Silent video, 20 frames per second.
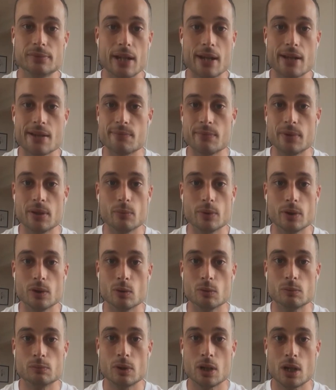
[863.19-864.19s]
as men we
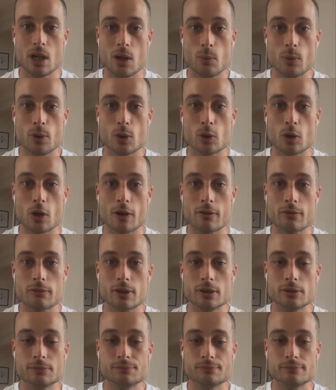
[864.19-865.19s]
all go
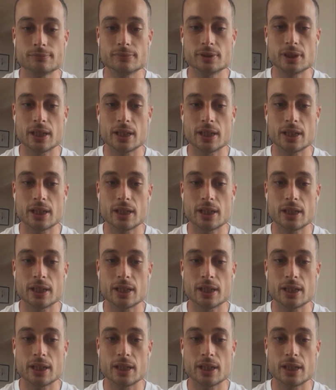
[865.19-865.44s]
through.